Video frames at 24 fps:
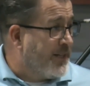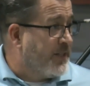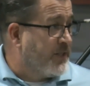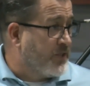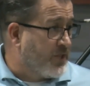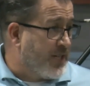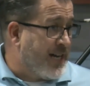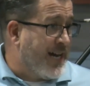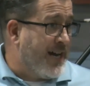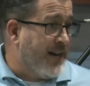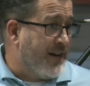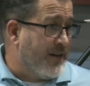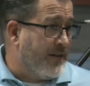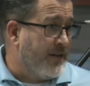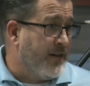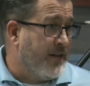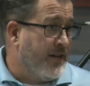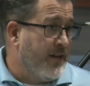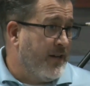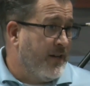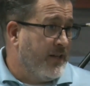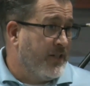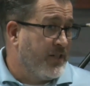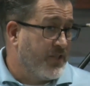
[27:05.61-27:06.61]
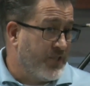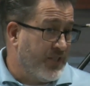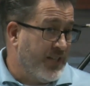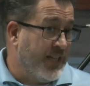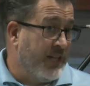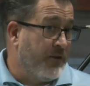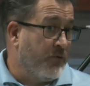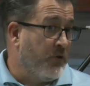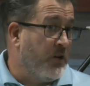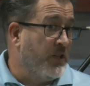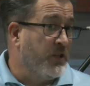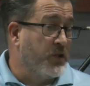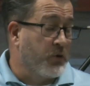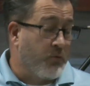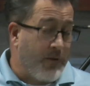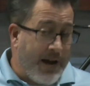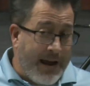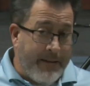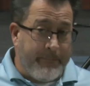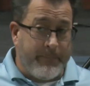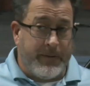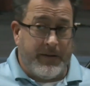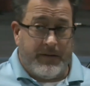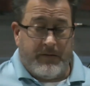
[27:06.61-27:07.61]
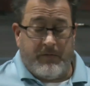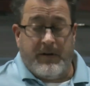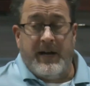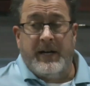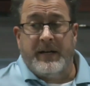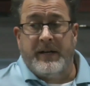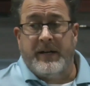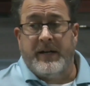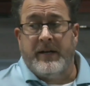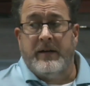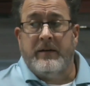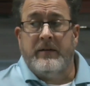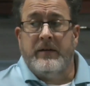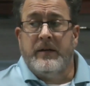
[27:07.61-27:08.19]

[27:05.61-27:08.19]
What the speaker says: desired. Sin runs rampant right now.